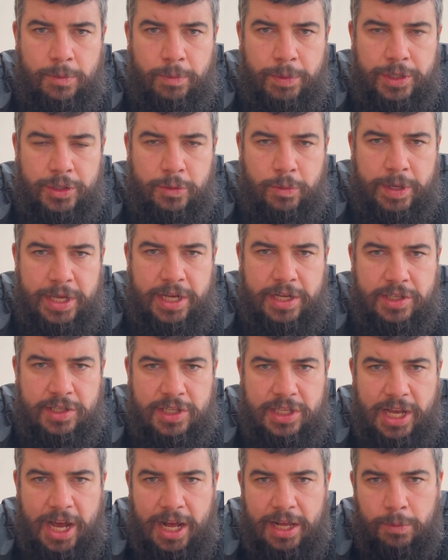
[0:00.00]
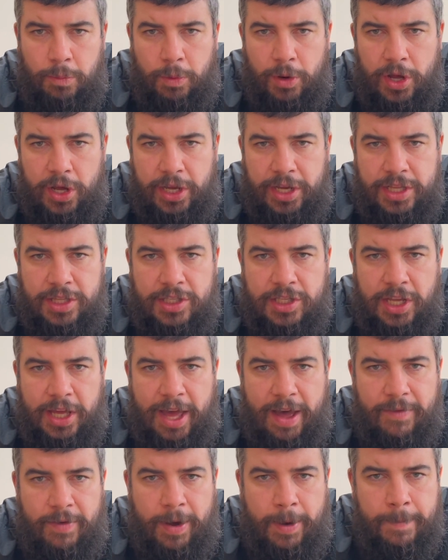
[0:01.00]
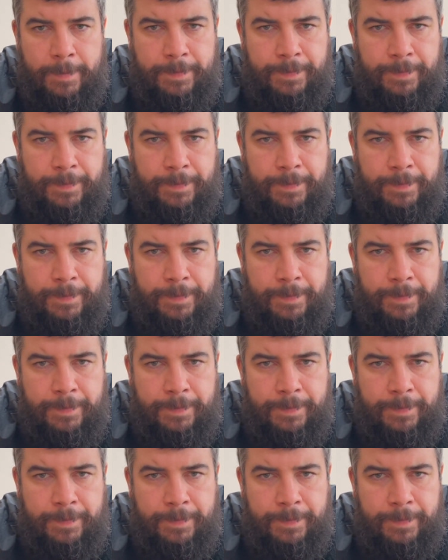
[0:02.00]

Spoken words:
which we can start working together.